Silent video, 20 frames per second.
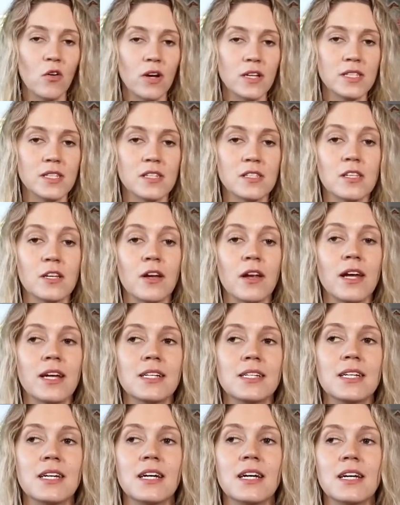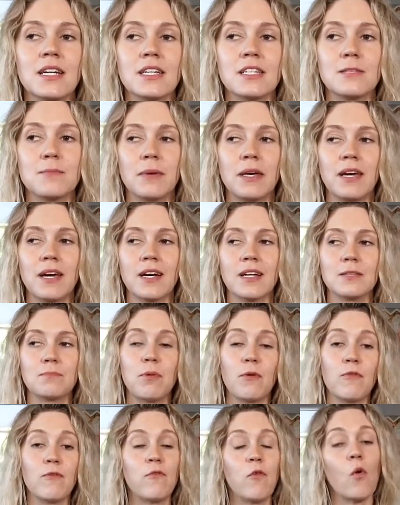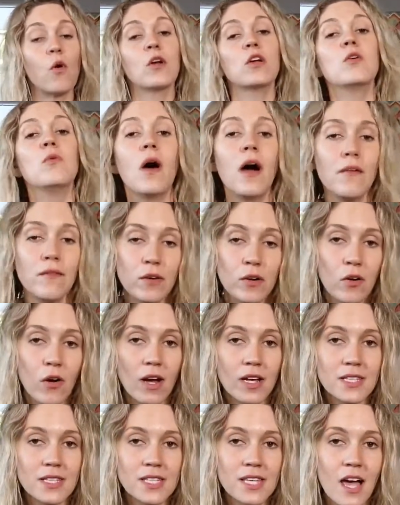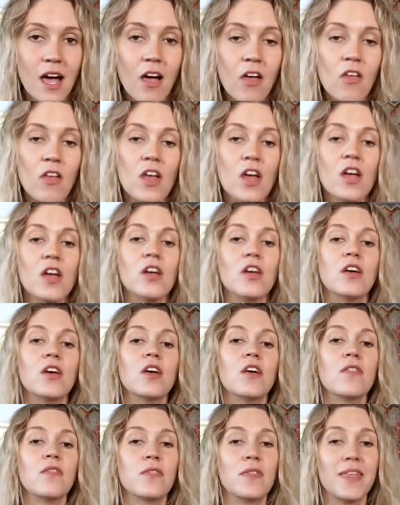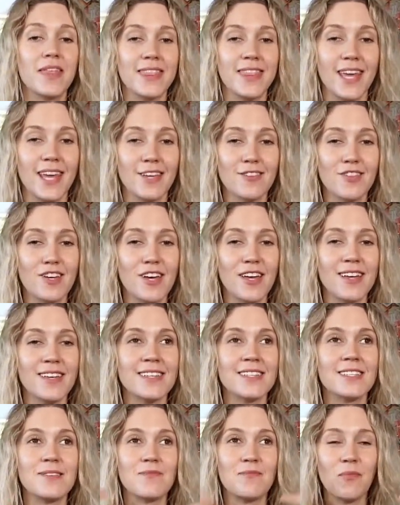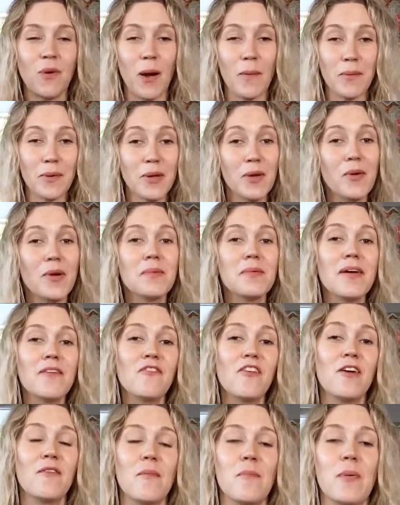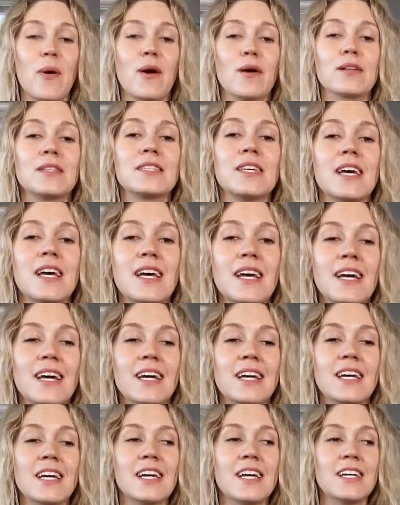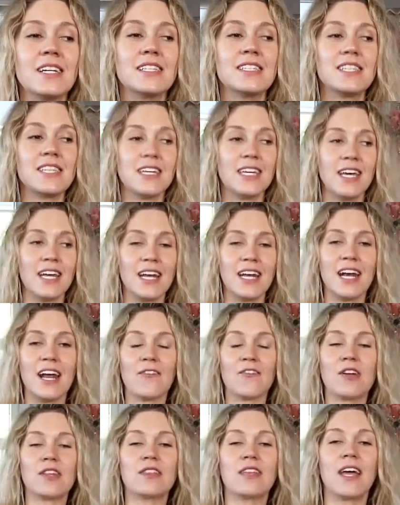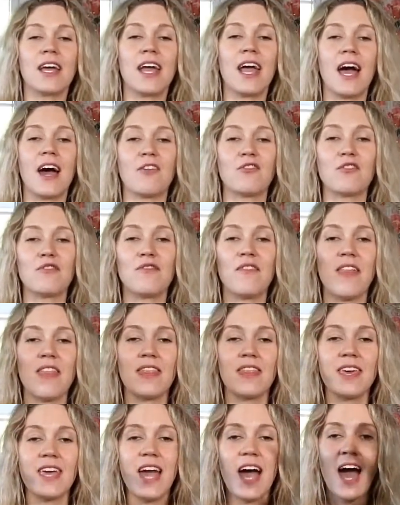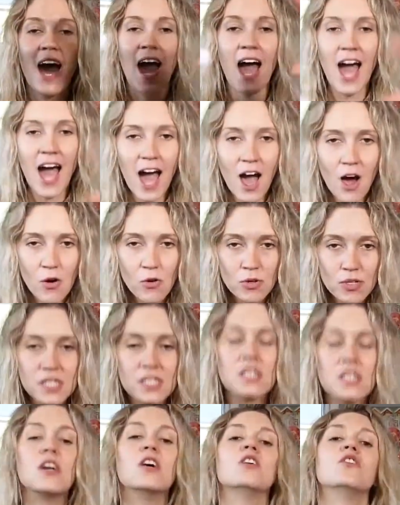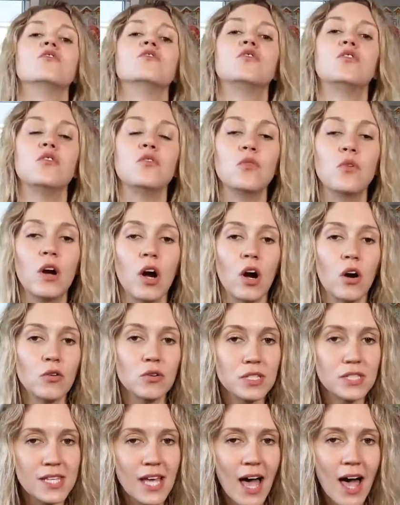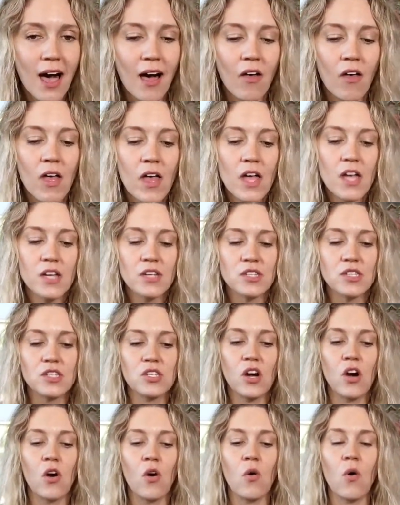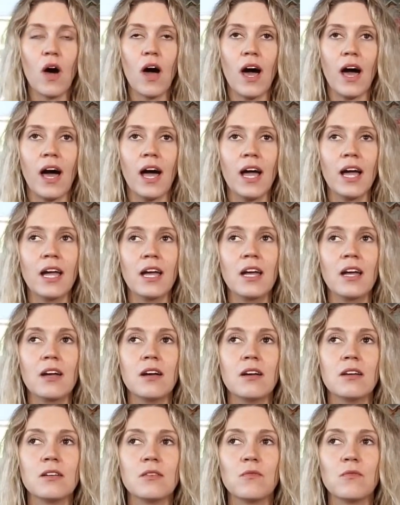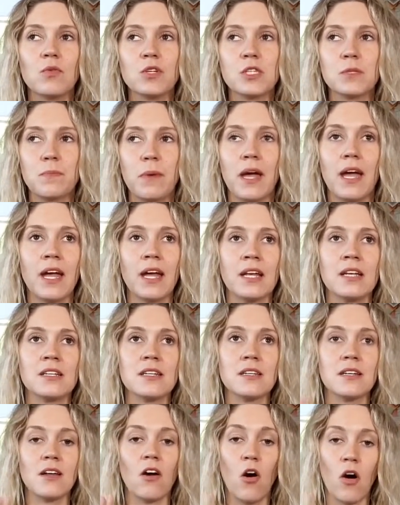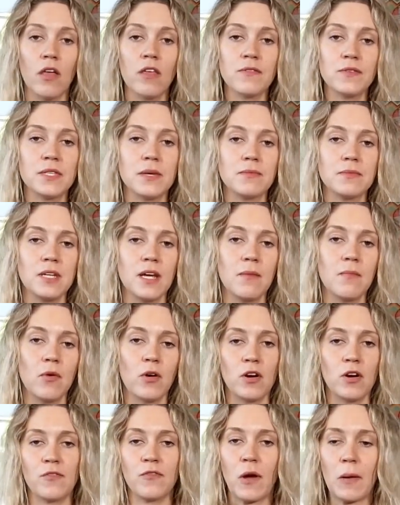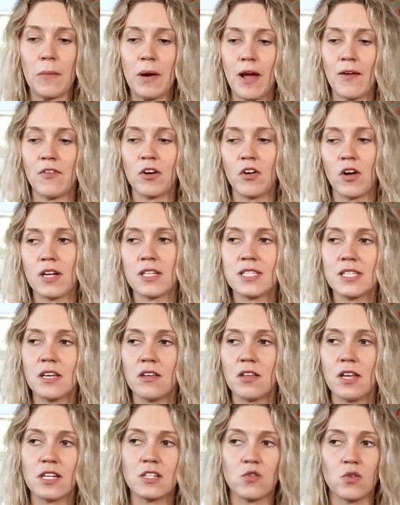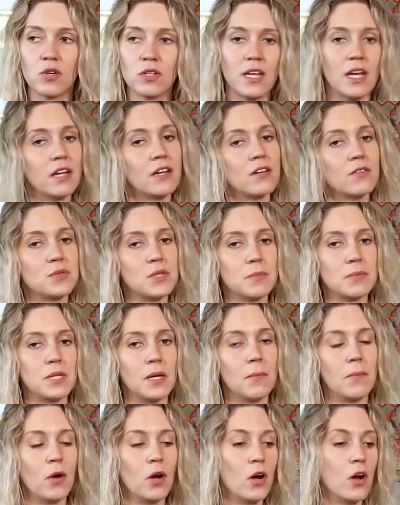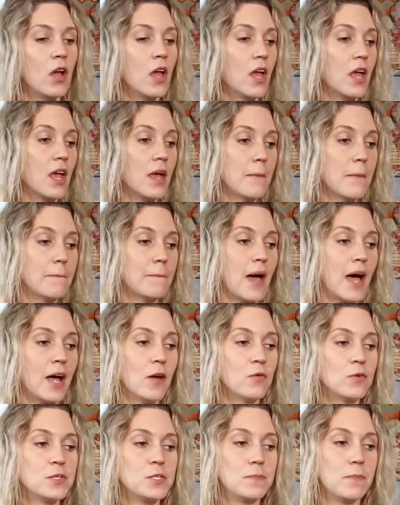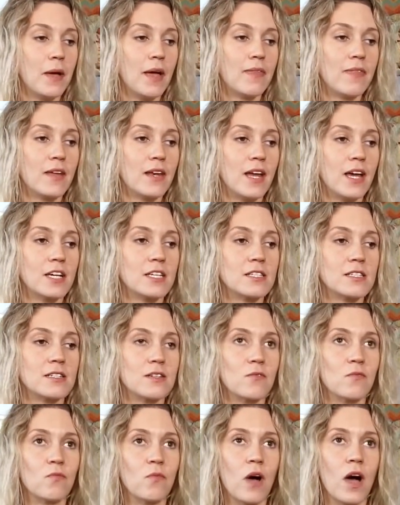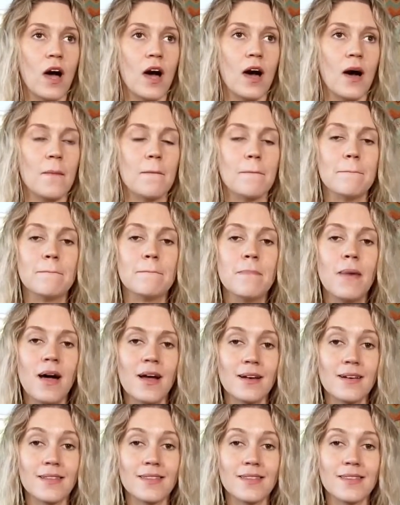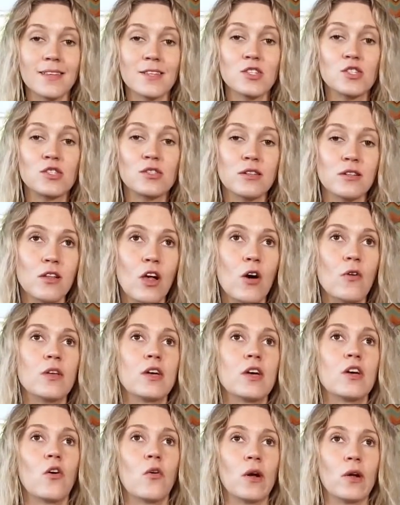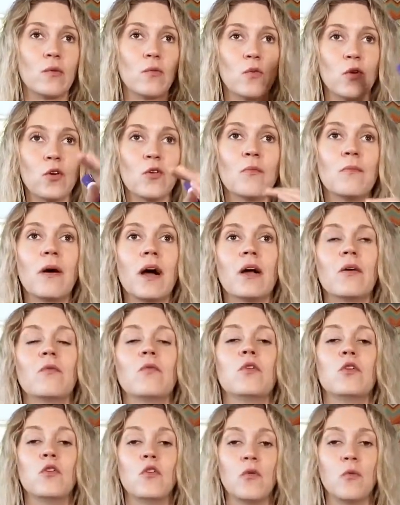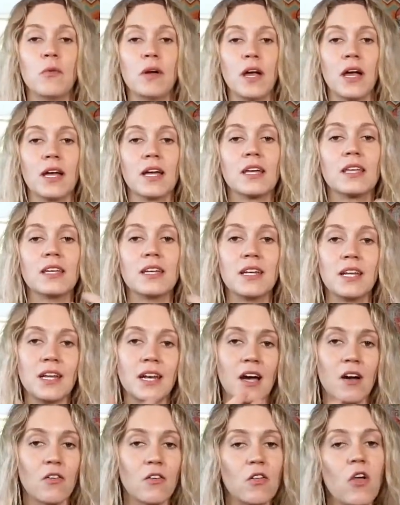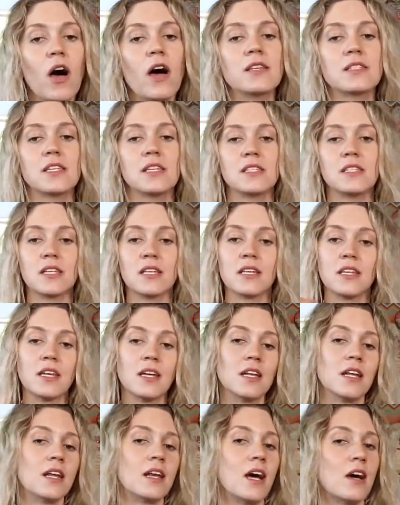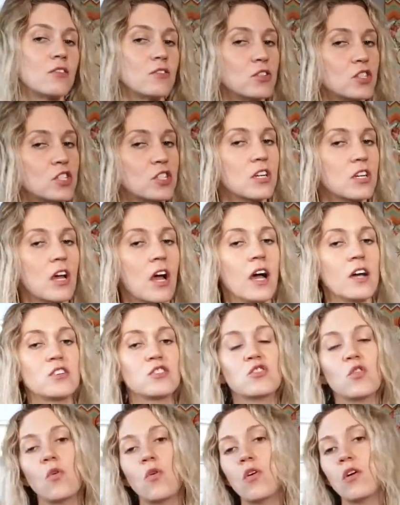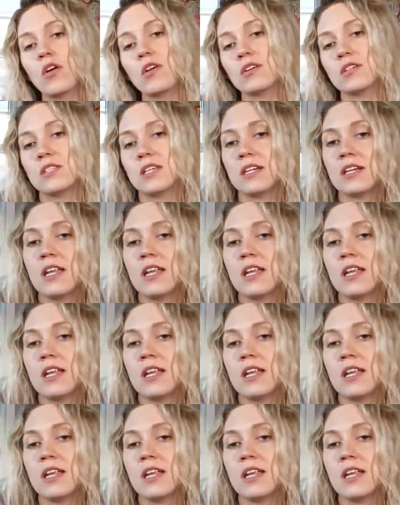sale is a good idea is because before you have a garage sale, the thing that is probably one of my favorite parts is getting everything out of the house to go sell. So I will spend all of September, if I'm gonna have a garage sale like toward the end of September, I will spend the next month slowly going room by room and cleaning out closets and cleaning out drawers and